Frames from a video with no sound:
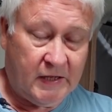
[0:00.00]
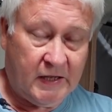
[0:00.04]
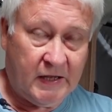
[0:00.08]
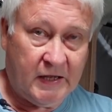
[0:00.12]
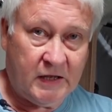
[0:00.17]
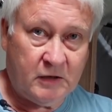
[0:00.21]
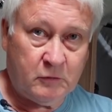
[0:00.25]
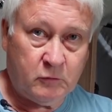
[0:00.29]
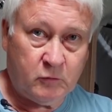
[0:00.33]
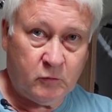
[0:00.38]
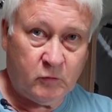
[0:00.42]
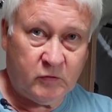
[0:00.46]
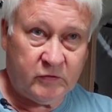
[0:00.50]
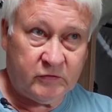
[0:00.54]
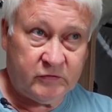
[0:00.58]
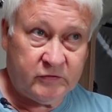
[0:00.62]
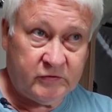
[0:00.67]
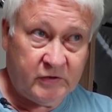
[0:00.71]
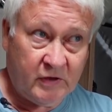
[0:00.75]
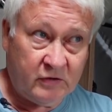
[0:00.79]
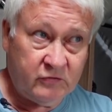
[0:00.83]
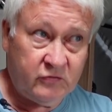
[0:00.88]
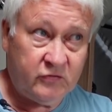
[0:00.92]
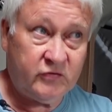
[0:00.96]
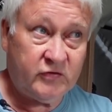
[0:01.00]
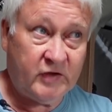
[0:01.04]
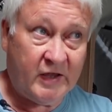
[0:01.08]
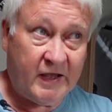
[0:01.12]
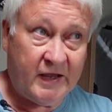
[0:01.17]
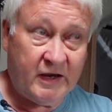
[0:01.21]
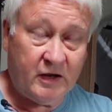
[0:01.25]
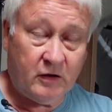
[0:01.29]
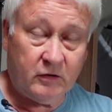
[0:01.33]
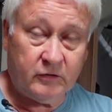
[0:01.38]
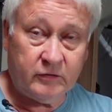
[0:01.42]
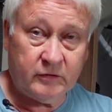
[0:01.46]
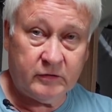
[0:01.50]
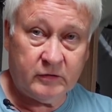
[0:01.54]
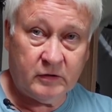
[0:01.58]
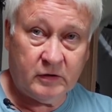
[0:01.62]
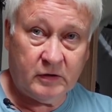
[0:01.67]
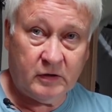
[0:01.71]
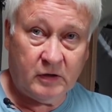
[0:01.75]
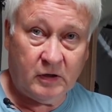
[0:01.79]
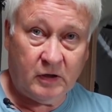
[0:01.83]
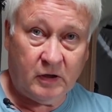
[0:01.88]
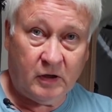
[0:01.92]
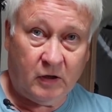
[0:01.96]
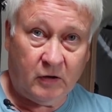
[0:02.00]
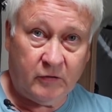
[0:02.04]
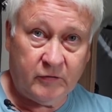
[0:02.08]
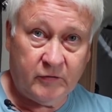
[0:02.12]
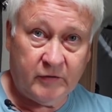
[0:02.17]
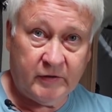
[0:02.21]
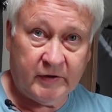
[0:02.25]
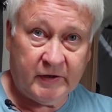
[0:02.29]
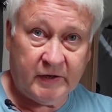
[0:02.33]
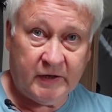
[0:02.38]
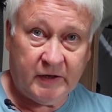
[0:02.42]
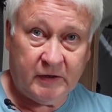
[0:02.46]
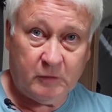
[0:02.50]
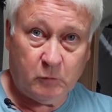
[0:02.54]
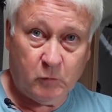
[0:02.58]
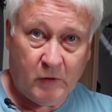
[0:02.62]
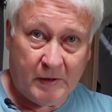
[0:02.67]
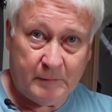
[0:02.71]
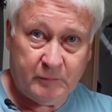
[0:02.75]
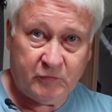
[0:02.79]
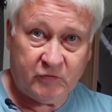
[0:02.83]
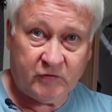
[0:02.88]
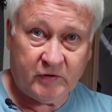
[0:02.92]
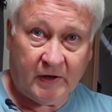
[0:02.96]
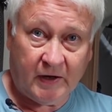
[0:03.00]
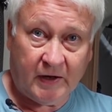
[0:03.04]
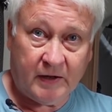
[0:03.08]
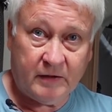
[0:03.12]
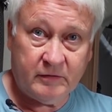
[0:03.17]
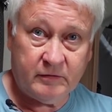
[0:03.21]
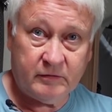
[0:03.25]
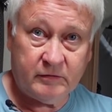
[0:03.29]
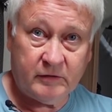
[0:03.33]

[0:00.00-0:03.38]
It does say on the website